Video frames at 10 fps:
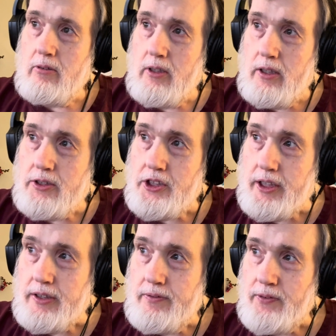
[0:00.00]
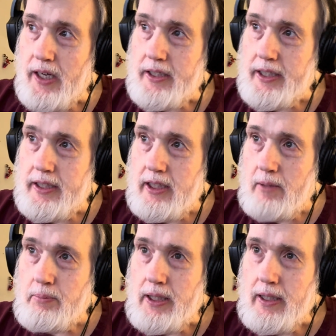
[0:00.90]
Well, she finally ended
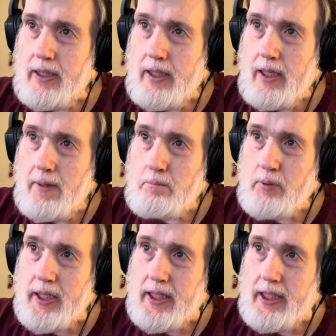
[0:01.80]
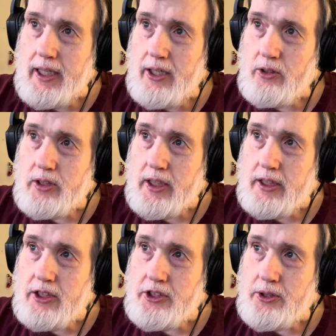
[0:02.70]
up pleading guilty
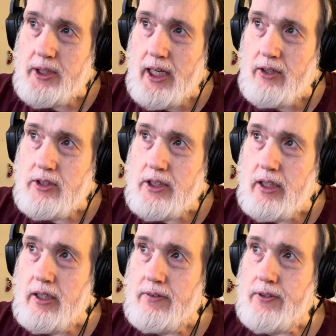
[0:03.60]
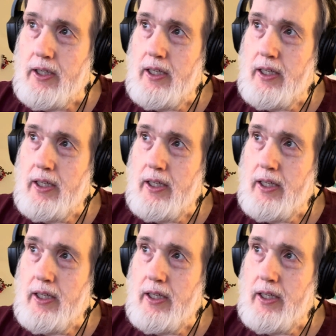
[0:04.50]
to 2 counts of